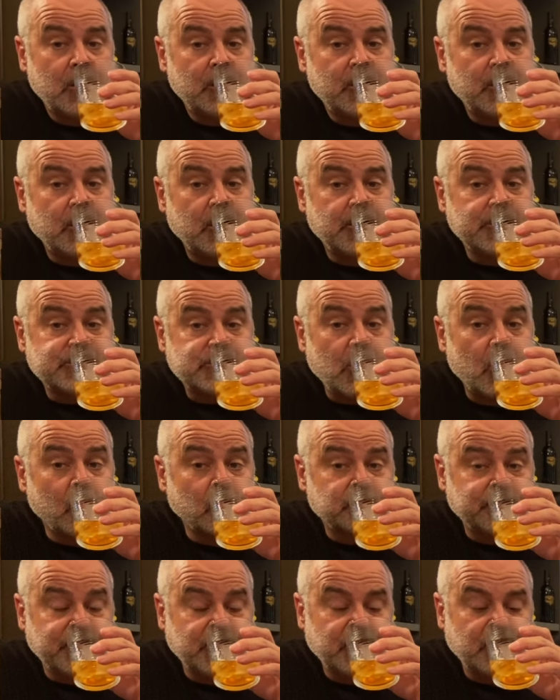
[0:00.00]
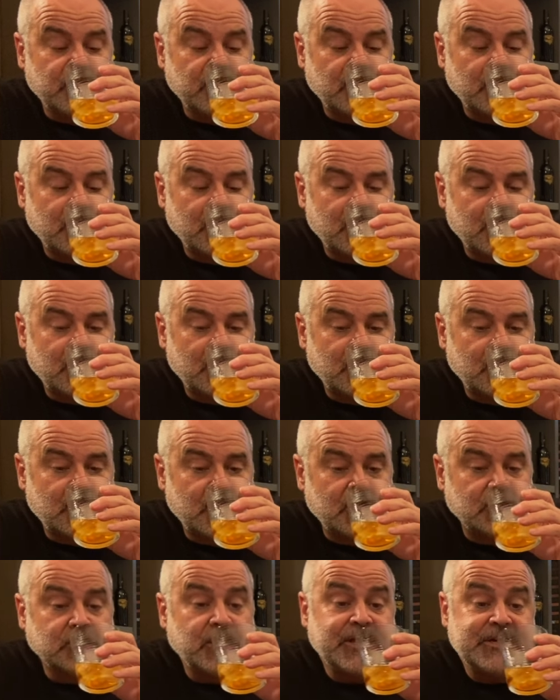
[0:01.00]
uh, is holding
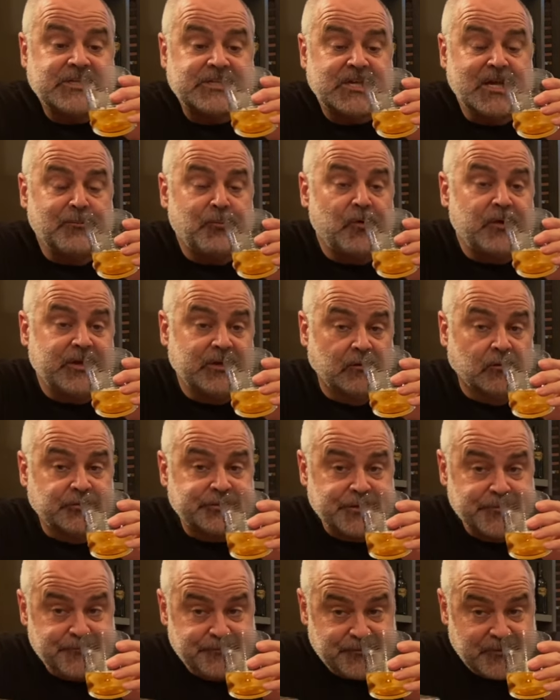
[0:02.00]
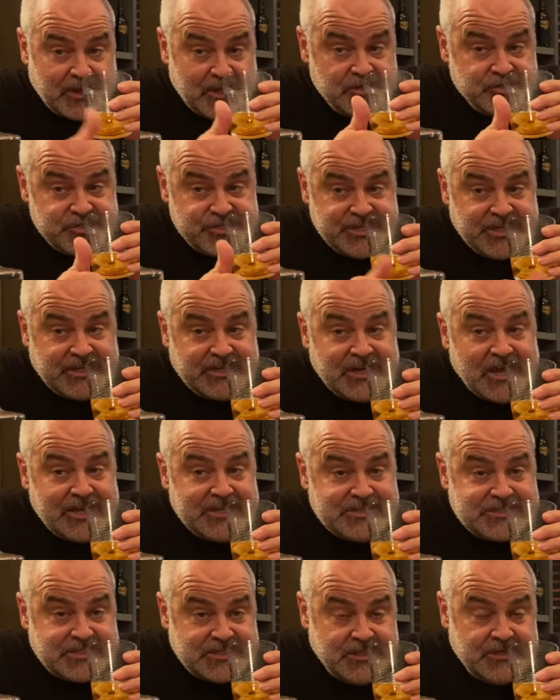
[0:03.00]
uh, a lightsaber hilt, and she
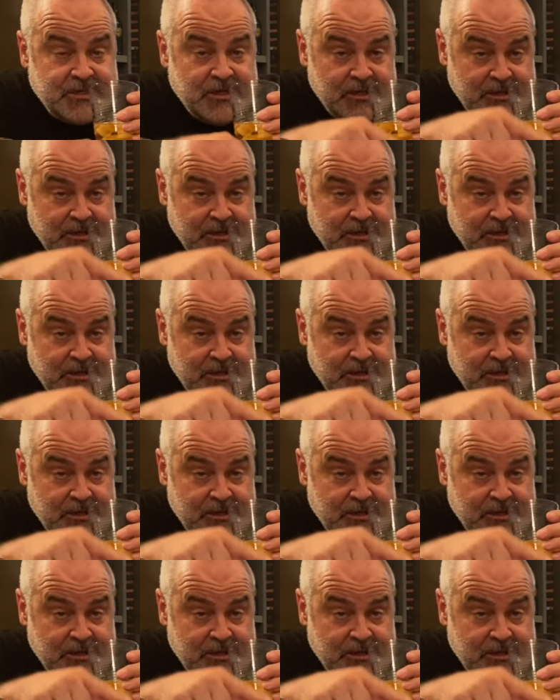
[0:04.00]
ignites it,